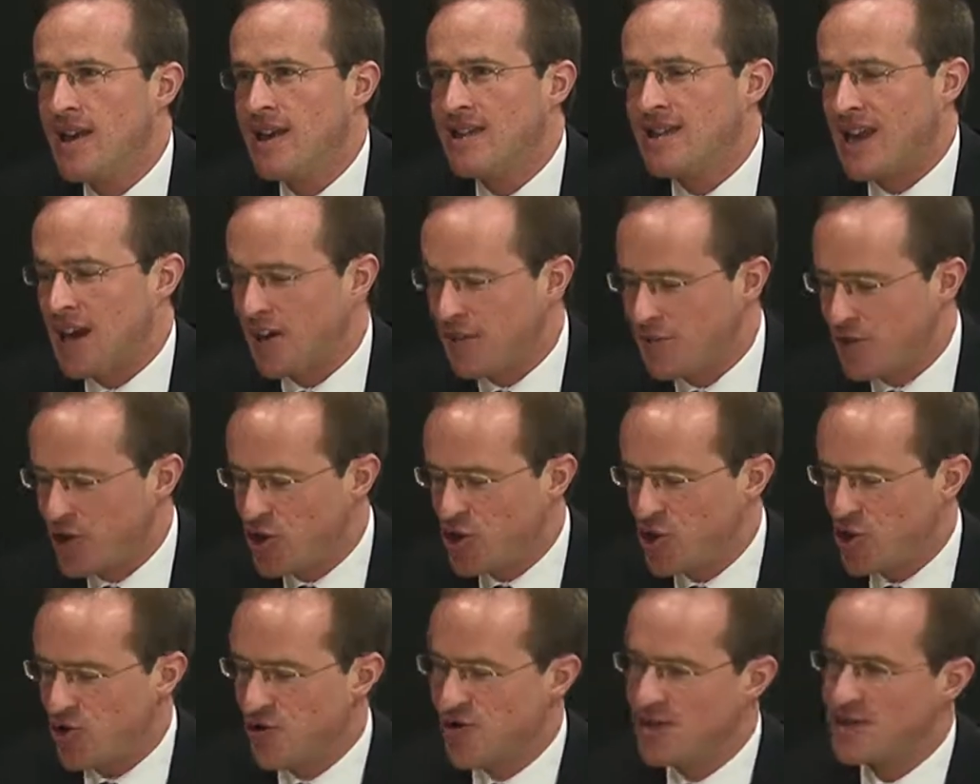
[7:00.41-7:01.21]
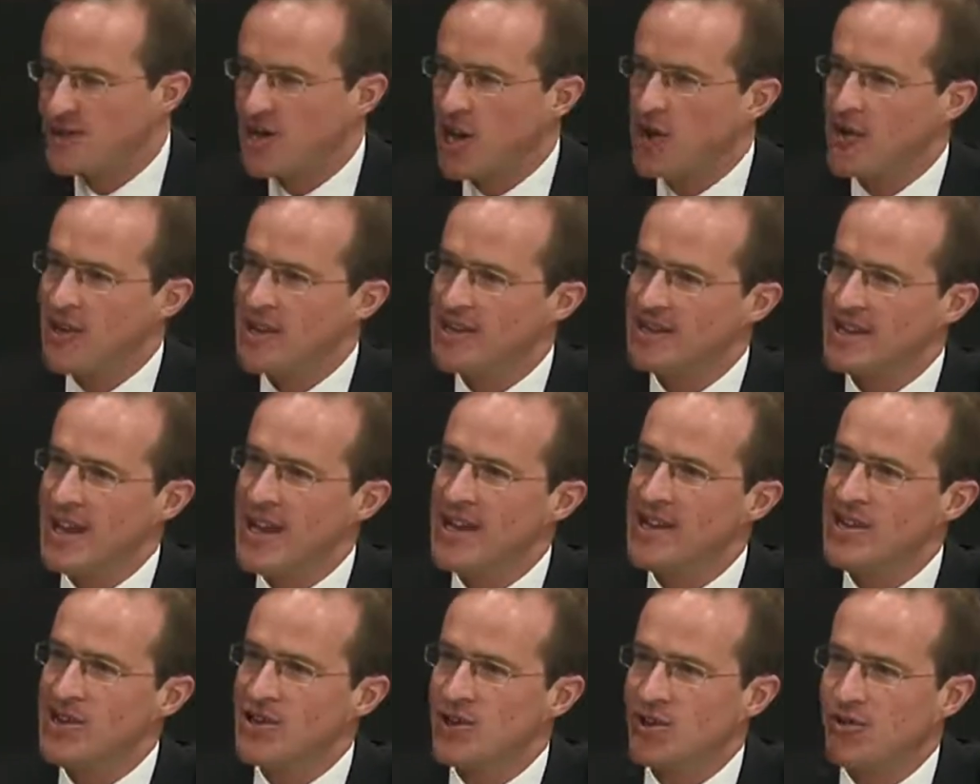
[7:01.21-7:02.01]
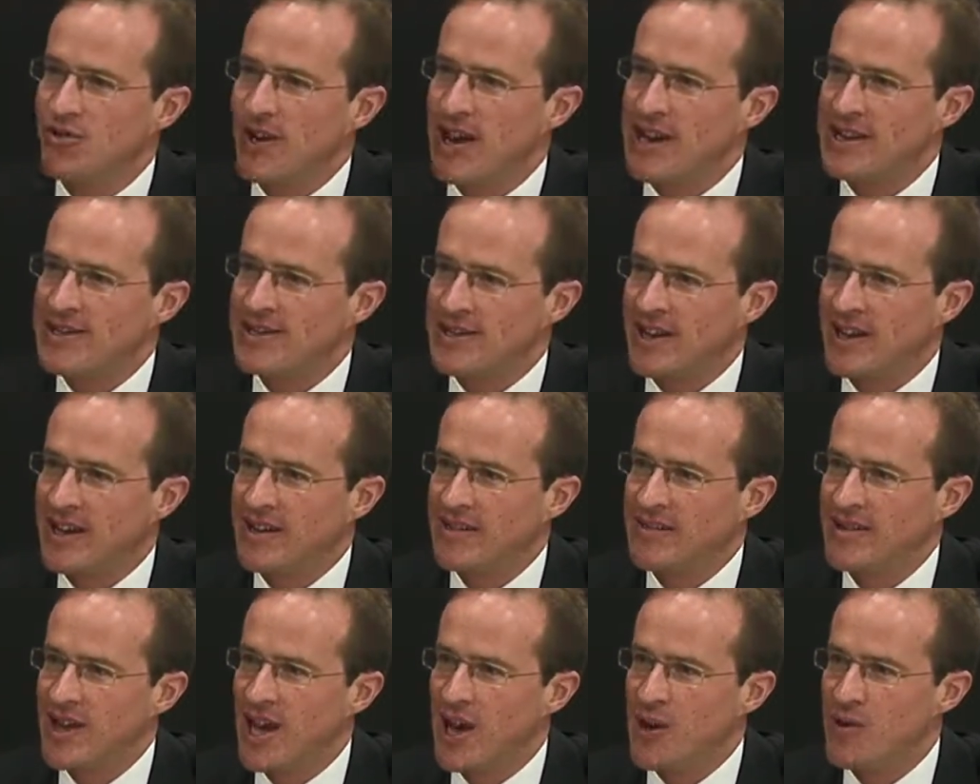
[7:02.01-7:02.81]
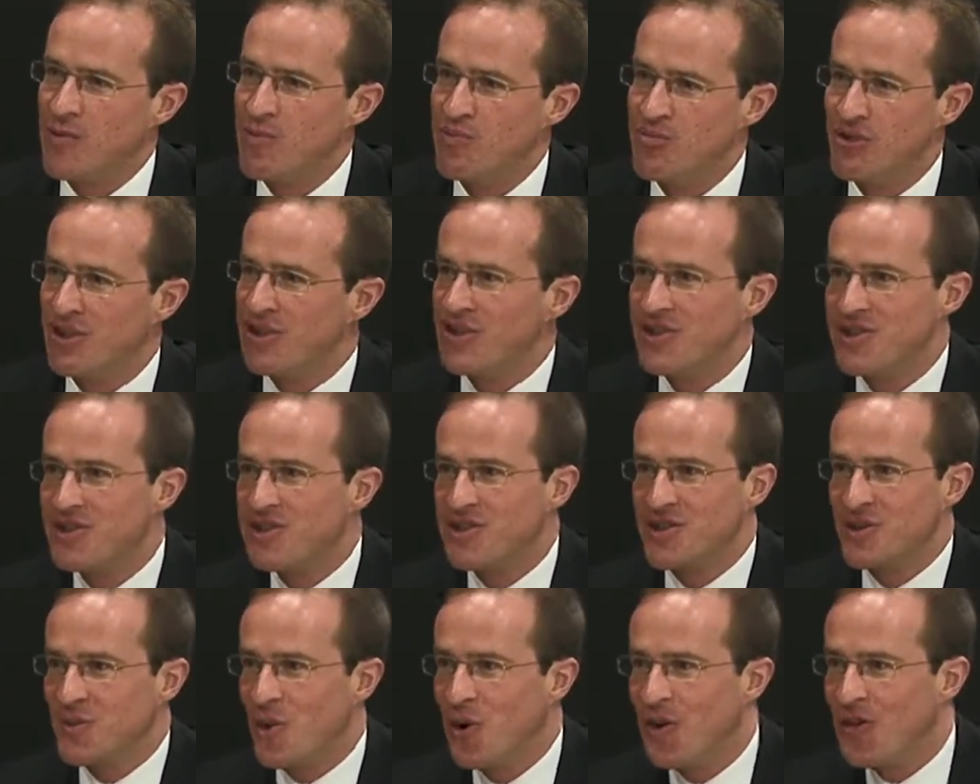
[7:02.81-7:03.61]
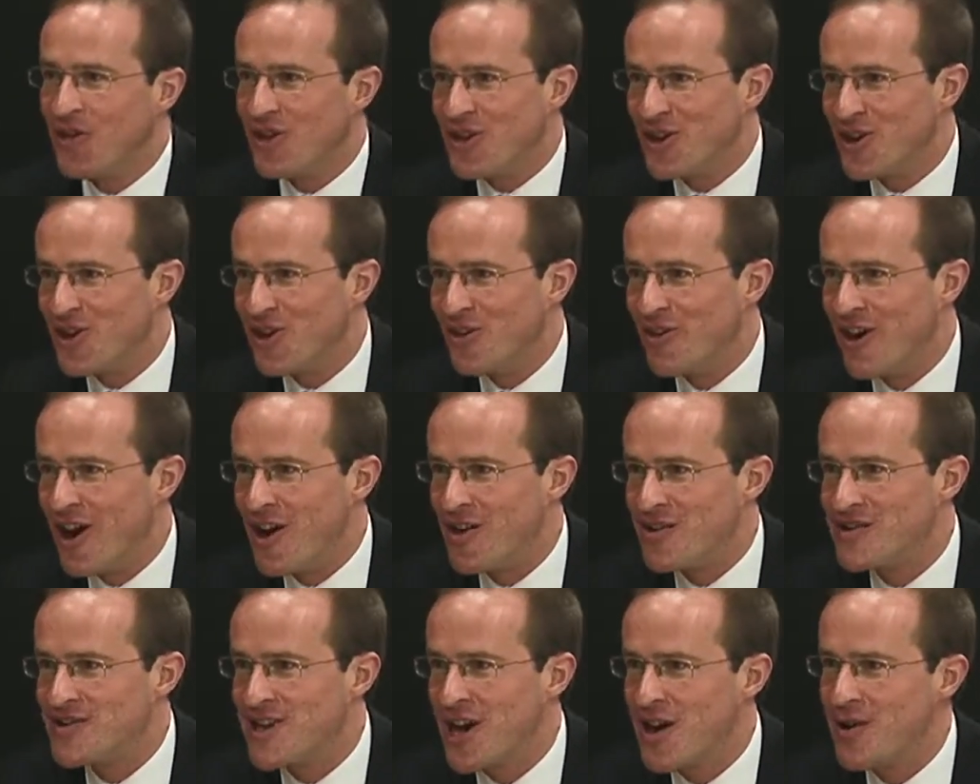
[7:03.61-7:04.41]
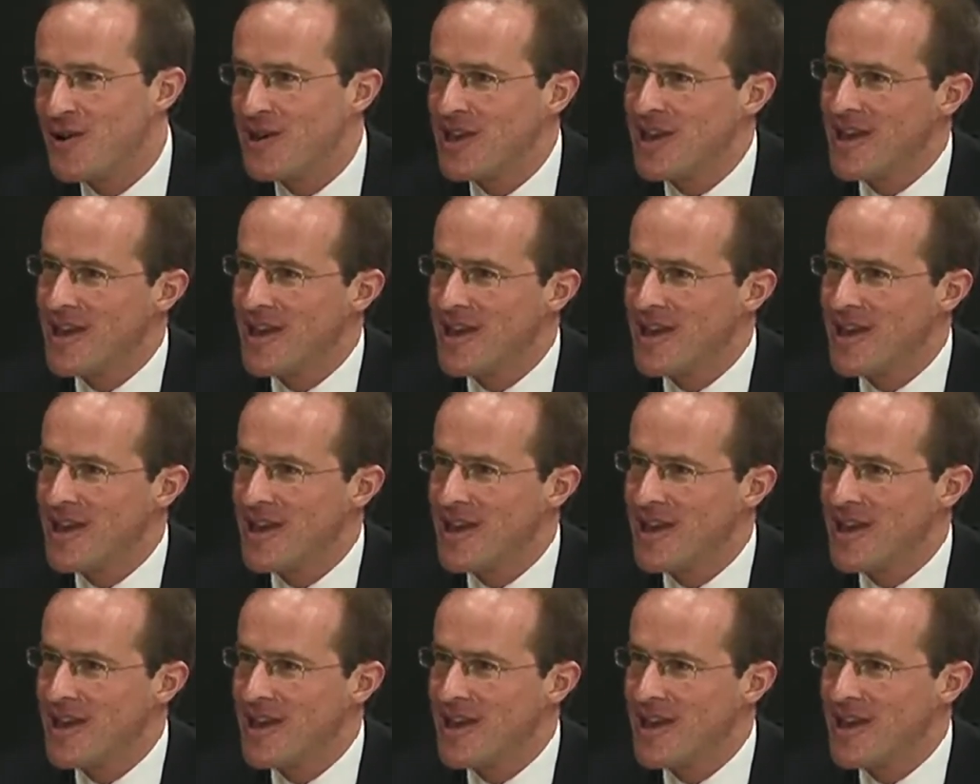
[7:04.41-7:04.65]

Now, if the Eurozone is integrating, Britain doesn't want the euro, so